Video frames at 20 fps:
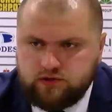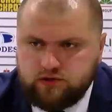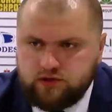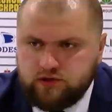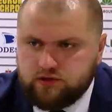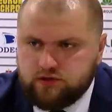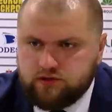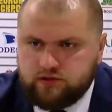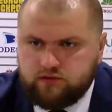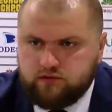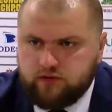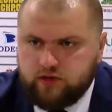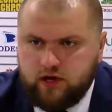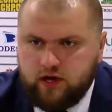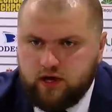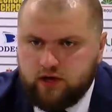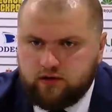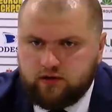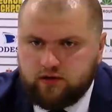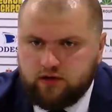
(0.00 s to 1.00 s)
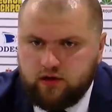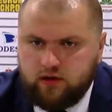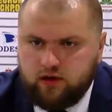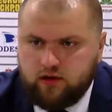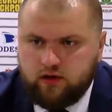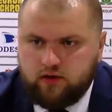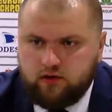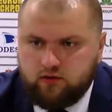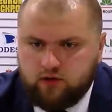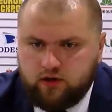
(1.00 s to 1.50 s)
season we had...
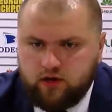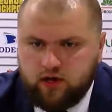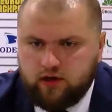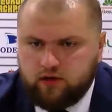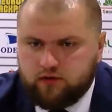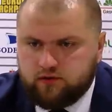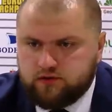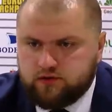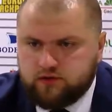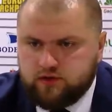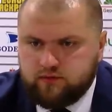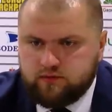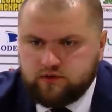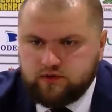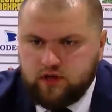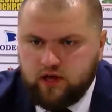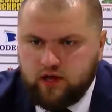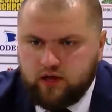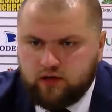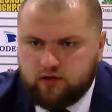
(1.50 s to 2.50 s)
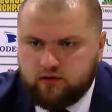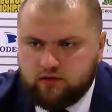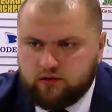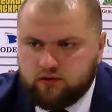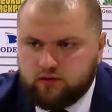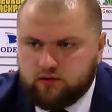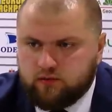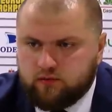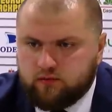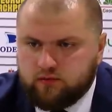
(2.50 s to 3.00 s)
Okay, it seems like,
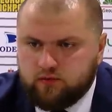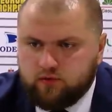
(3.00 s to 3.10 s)
uh,